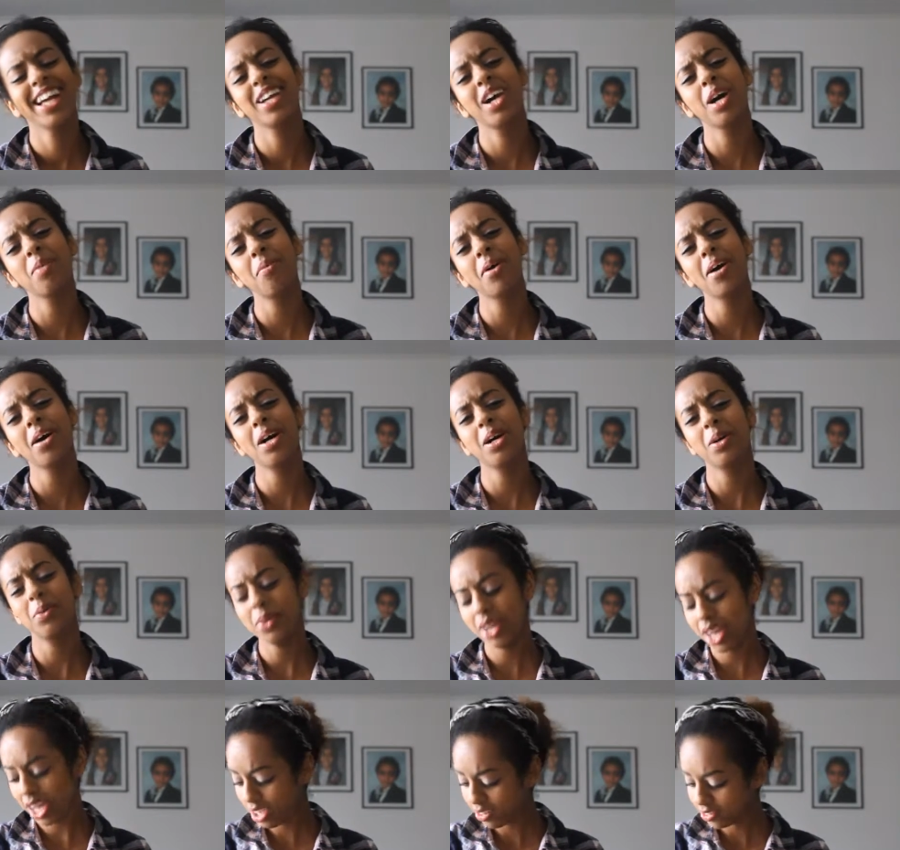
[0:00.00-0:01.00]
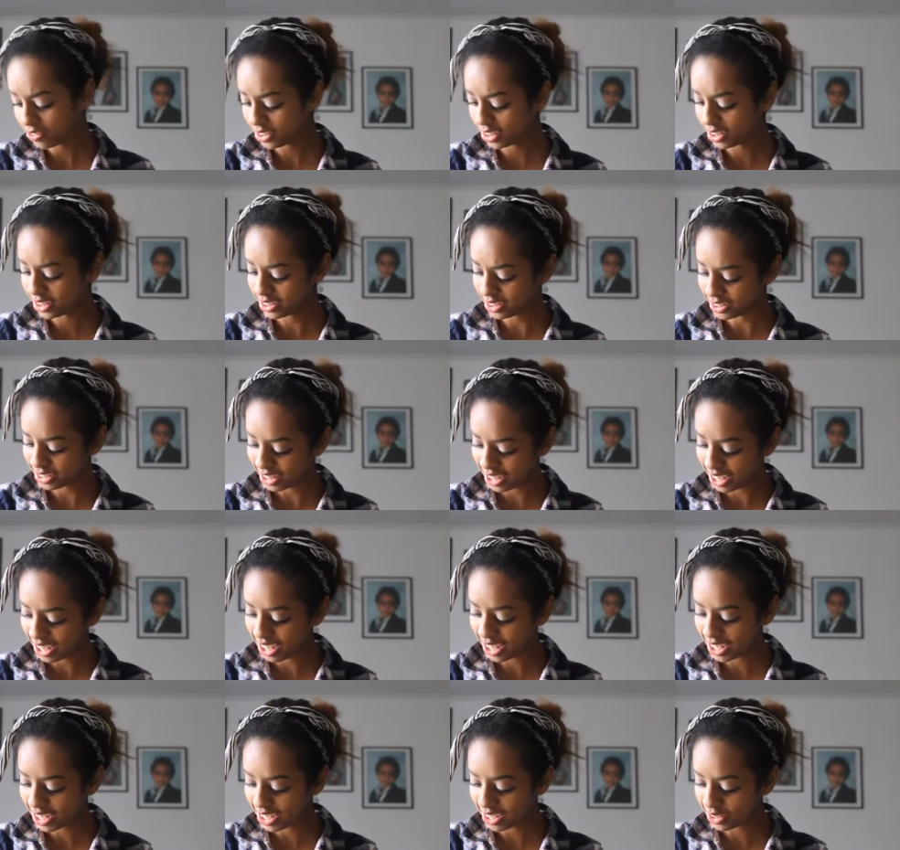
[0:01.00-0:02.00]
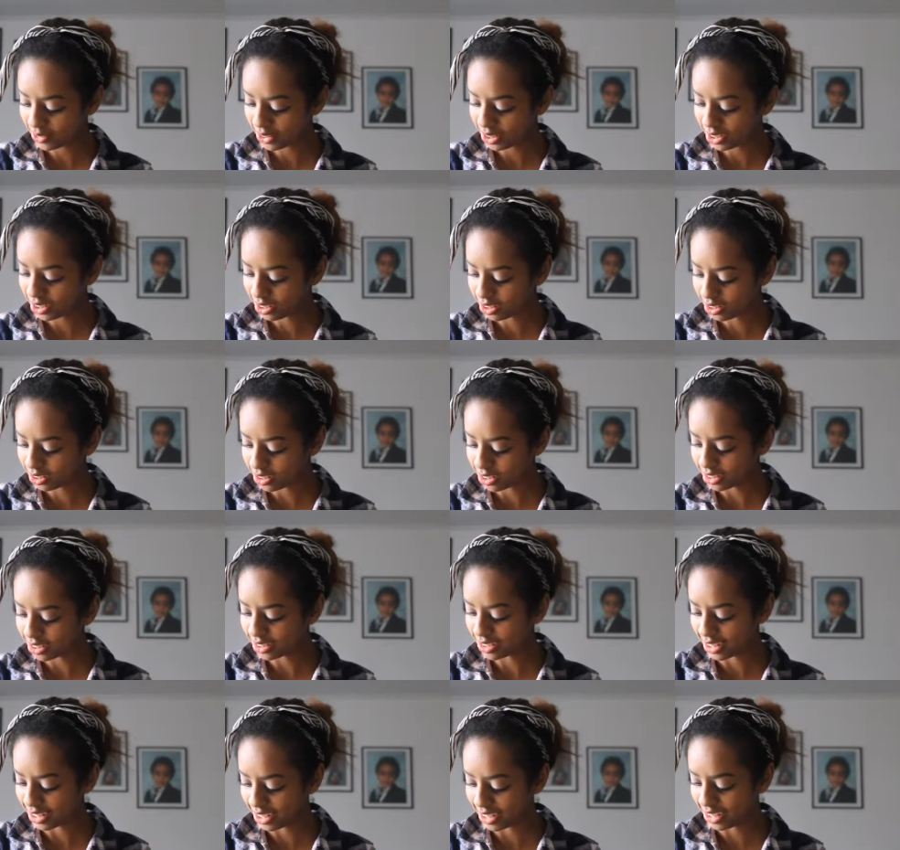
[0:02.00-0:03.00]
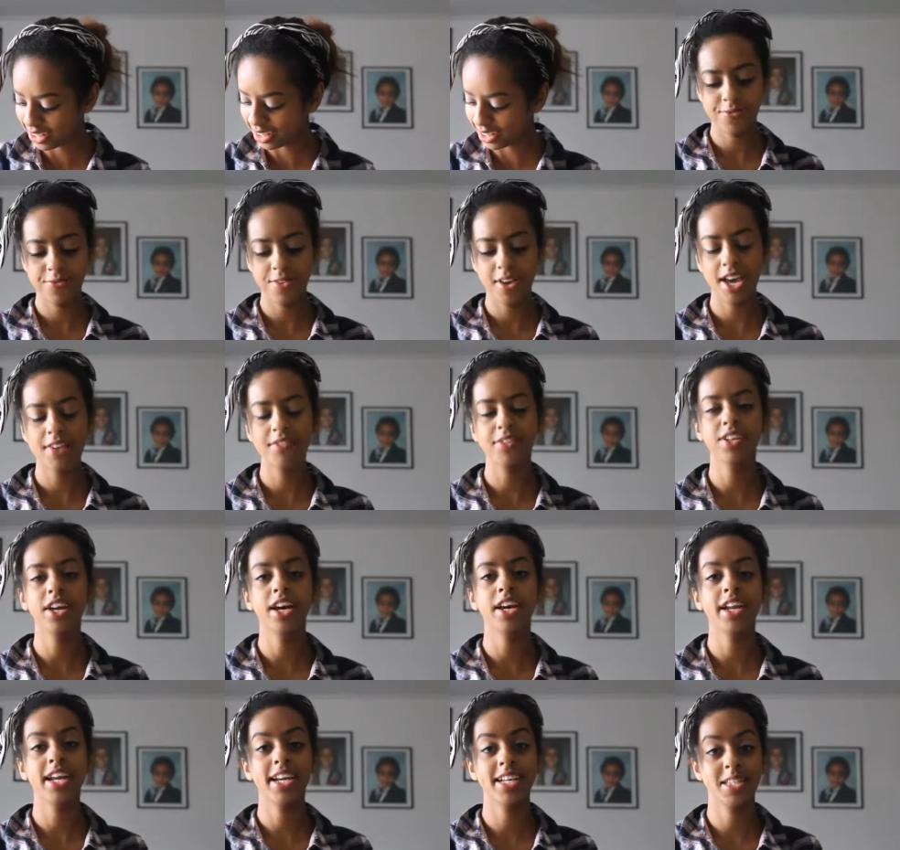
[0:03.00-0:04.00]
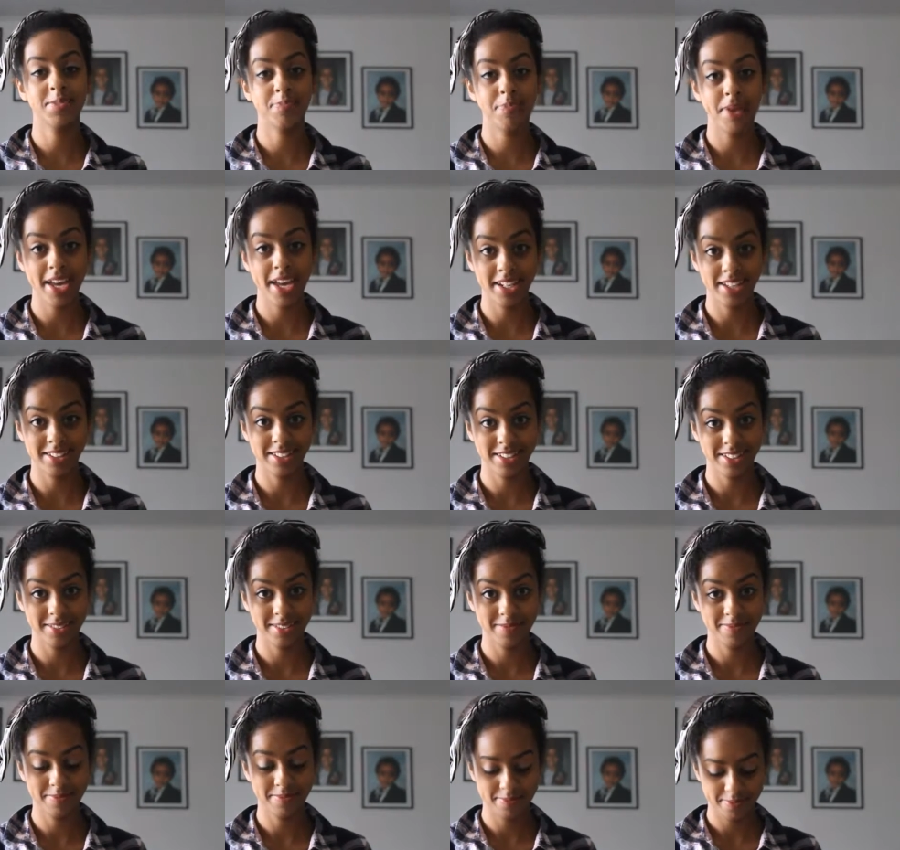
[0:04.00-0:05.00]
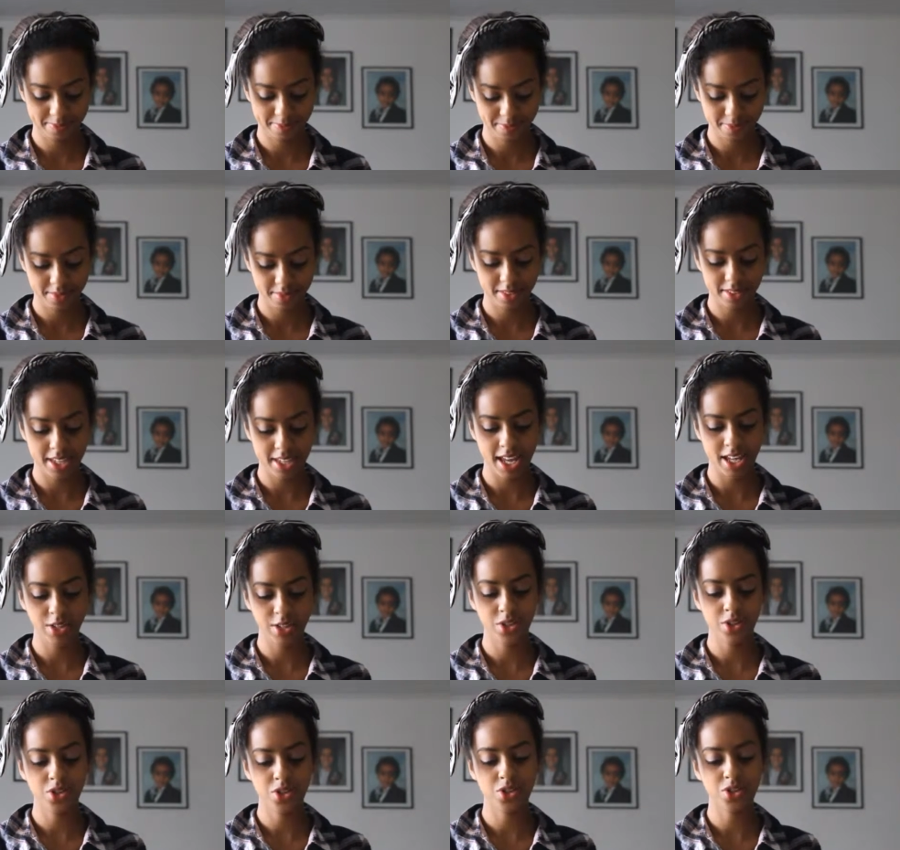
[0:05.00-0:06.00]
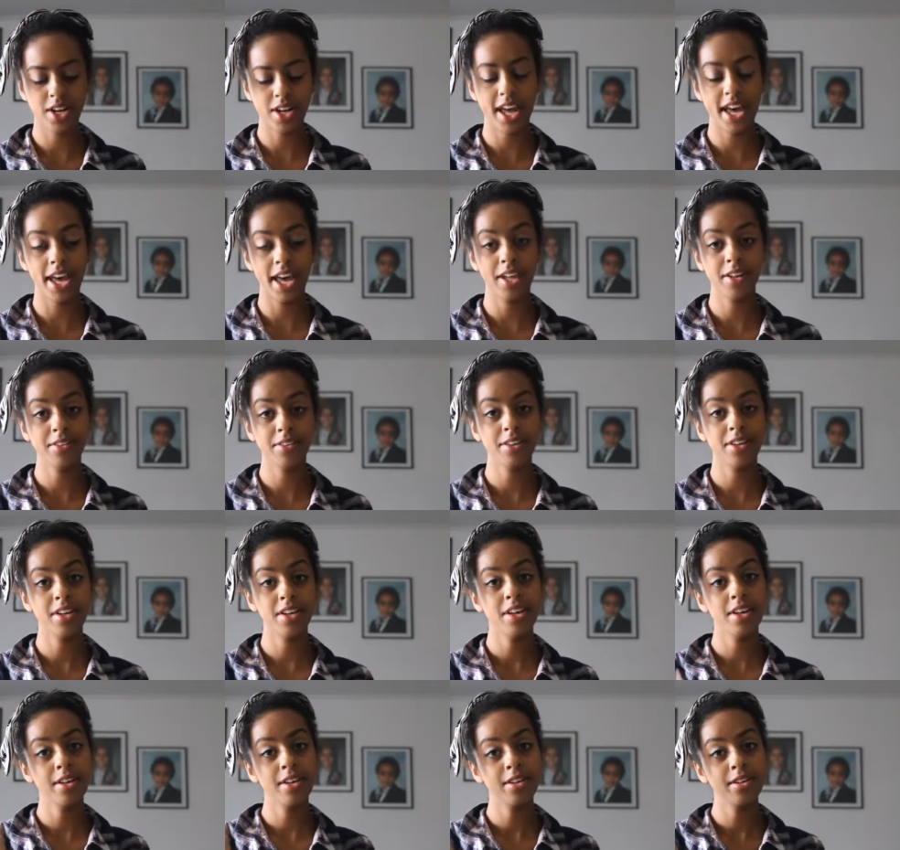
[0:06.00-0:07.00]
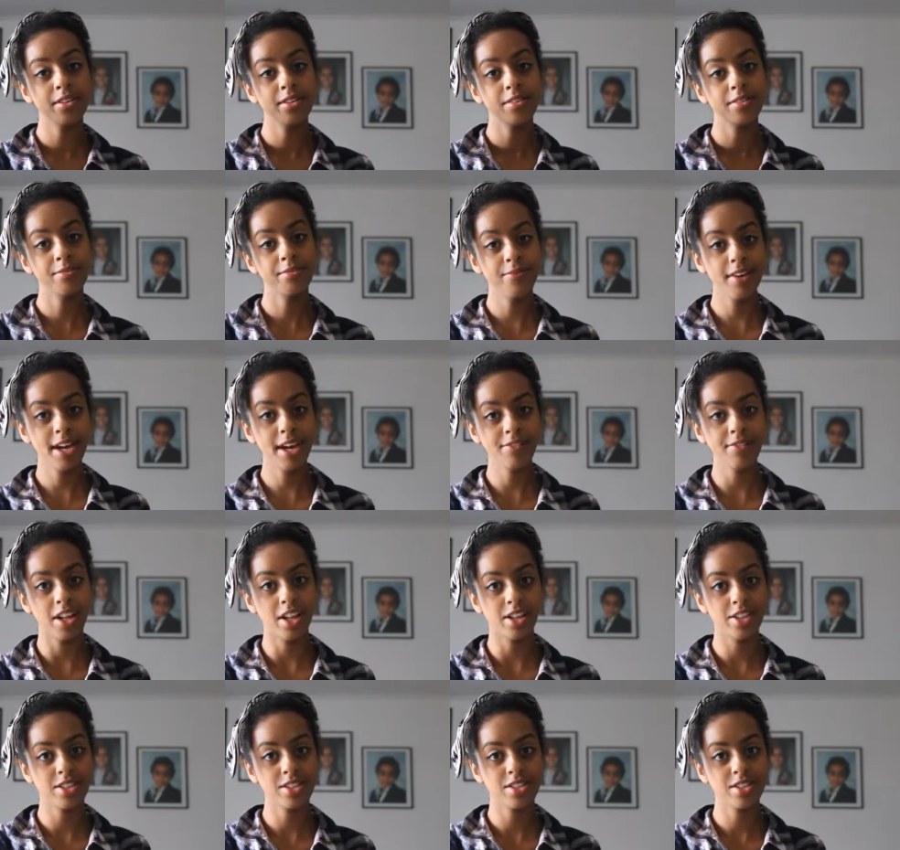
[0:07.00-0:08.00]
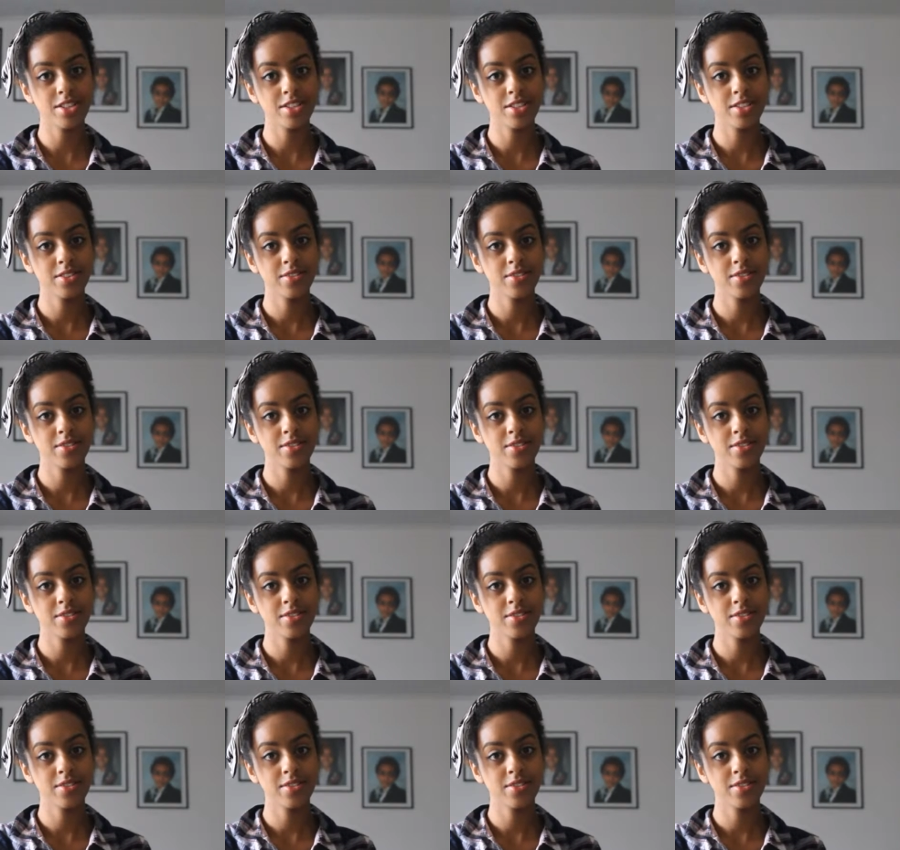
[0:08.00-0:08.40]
Come on, we all done that, we all done that. If you ever got expelled, then you should add five dollars.